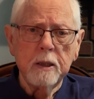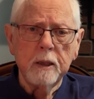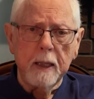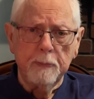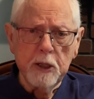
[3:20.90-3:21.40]

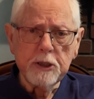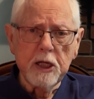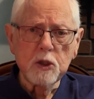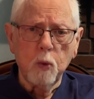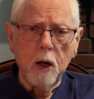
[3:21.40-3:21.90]
It puts
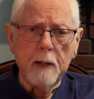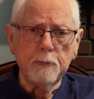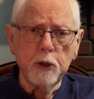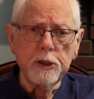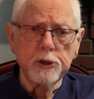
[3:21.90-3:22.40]
us where it
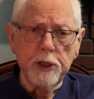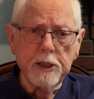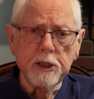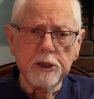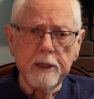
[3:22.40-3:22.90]
put
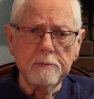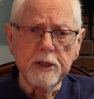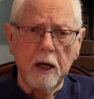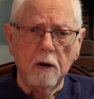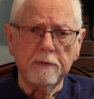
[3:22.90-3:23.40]
Jesus
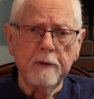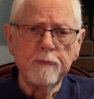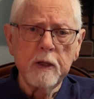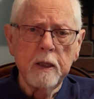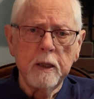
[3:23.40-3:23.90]
himself,
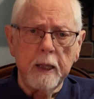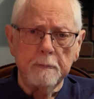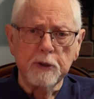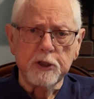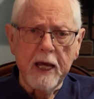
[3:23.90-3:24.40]
in
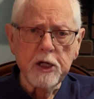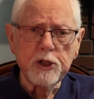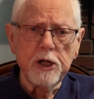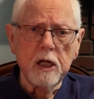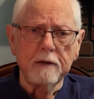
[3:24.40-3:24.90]

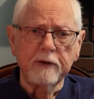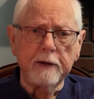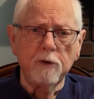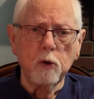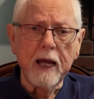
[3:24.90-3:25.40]
possession of a
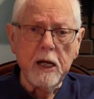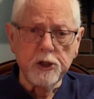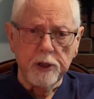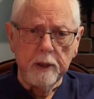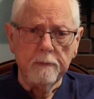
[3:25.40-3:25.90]

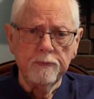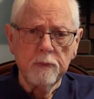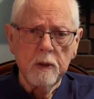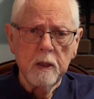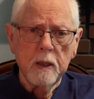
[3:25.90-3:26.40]
vocation
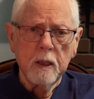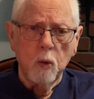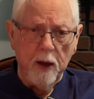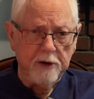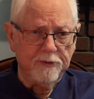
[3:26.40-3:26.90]

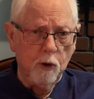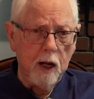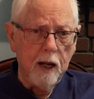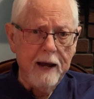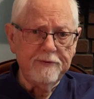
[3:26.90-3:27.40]
whether for a
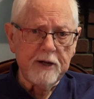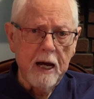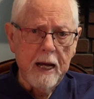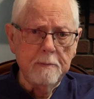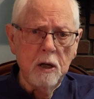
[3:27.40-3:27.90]

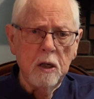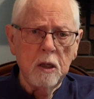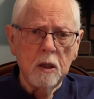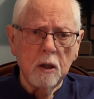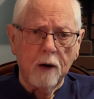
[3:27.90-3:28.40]
lifetime
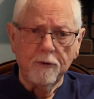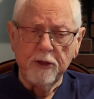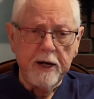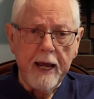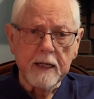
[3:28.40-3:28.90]
or for
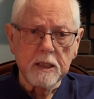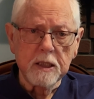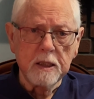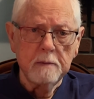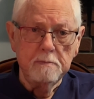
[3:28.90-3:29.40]
the
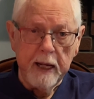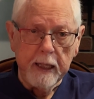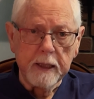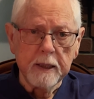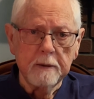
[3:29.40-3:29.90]
next
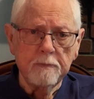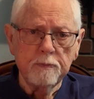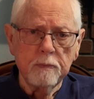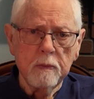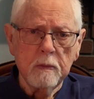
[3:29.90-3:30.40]
minute.
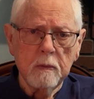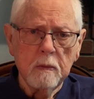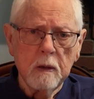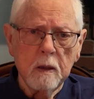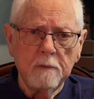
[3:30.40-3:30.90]

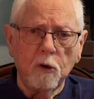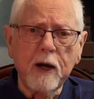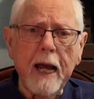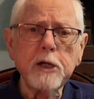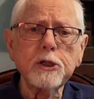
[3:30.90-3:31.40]

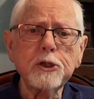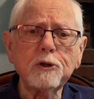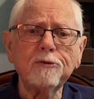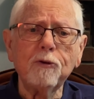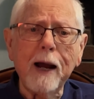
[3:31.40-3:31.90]
Vocations are
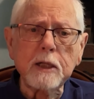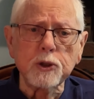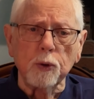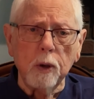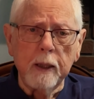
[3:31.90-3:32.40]

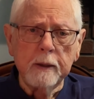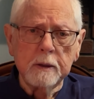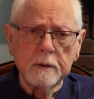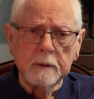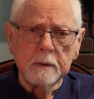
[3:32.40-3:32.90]
fragile
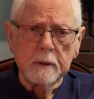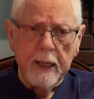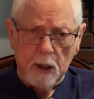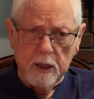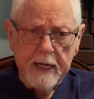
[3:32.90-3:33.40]

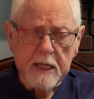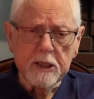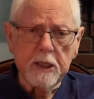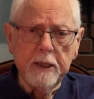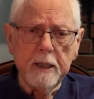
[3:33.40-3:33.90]
and are
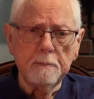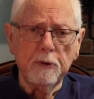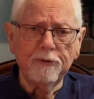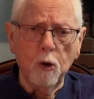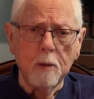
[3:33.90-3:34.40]
tested in
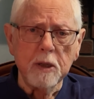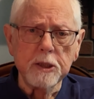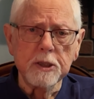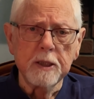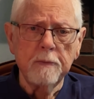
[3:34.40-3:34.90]
performance.